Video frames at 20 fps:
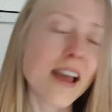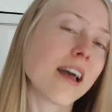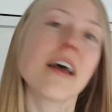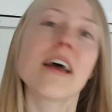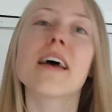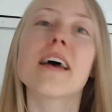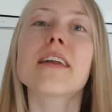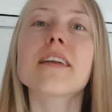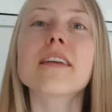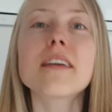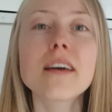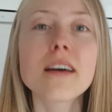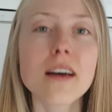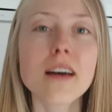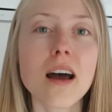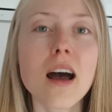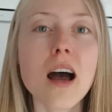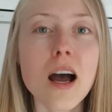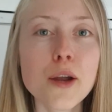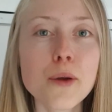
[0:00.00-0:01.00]
And
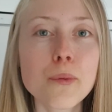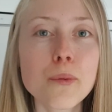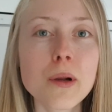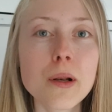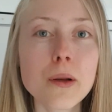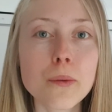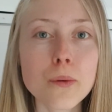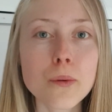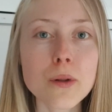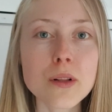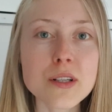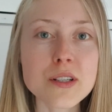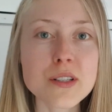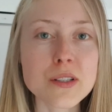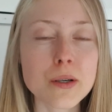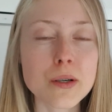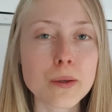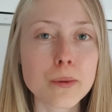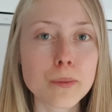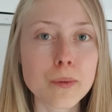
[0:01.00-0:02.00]
uh, I will
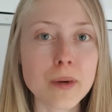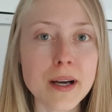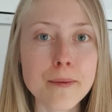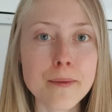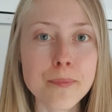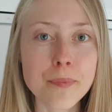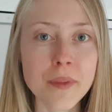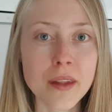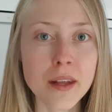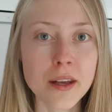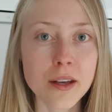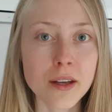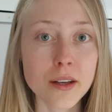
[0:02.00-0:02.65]
also um,